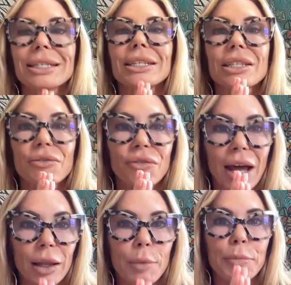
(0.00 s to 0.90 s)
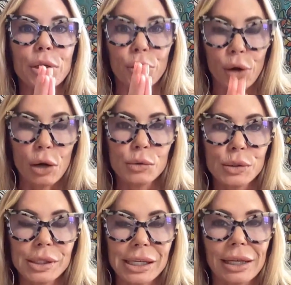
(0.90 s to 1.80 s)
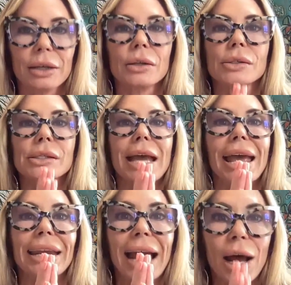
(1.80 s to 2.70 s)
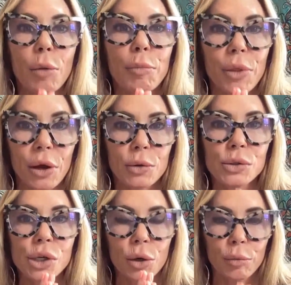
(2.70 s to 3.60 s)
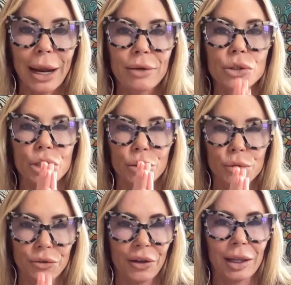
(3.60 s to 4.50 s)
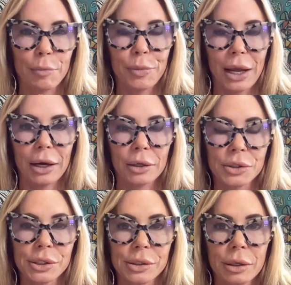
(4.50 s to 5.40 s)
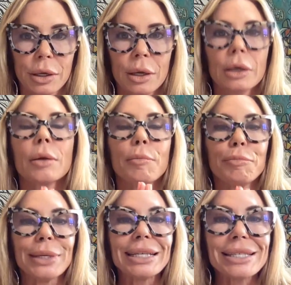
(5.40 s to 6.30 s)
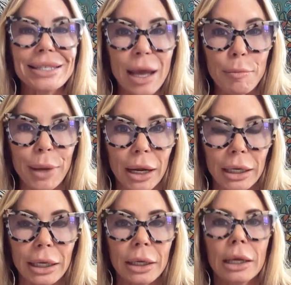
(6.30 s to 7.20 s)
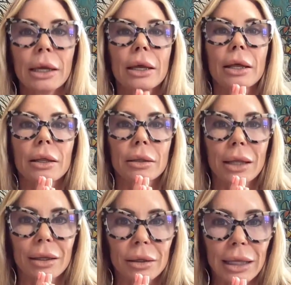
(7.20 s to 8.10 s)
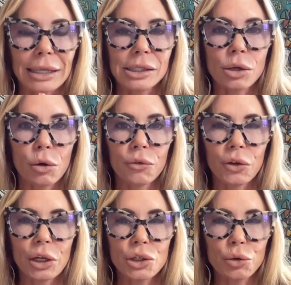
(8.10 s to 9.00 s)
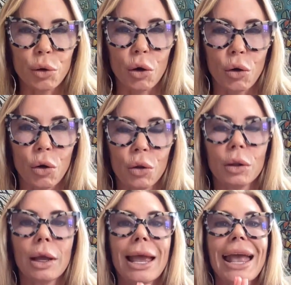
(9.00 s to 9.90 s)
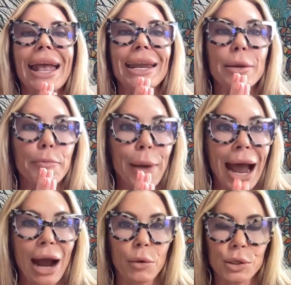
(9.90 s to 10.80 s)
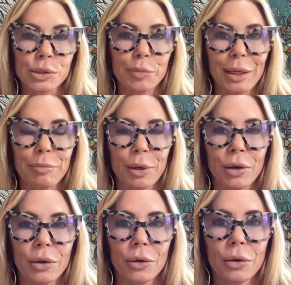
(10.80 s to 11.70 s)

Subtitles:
to develop your own skills and help those around you develop theirs, be somebody that lets go of control and empowers people.